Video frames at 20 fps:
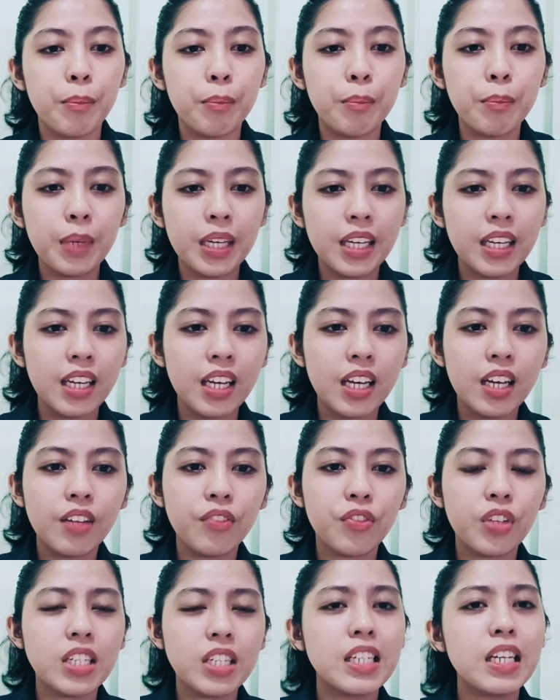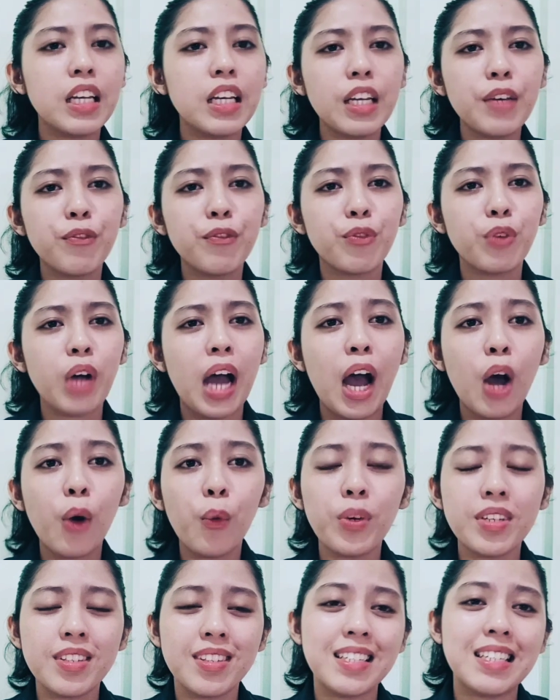meaning
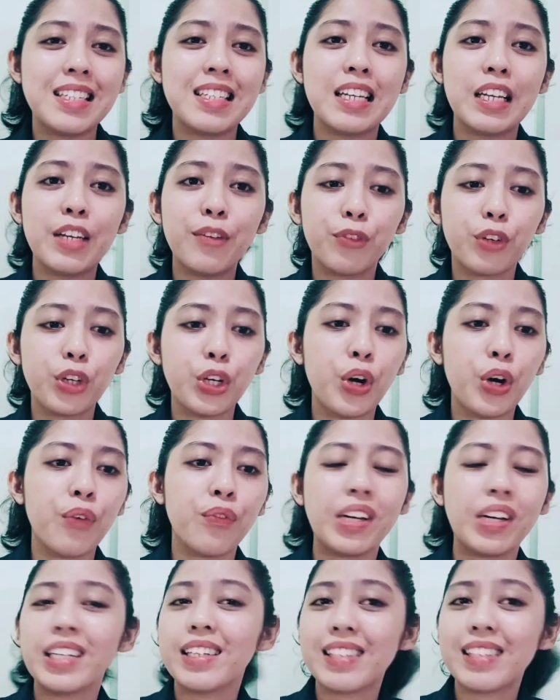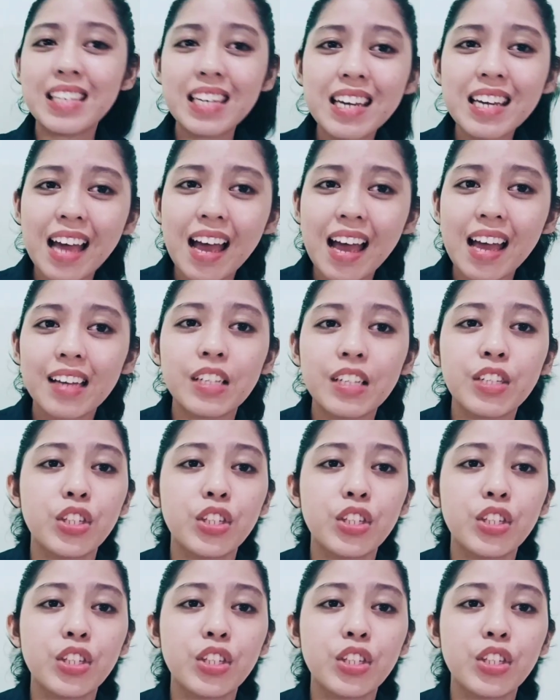how was the delivery of idea,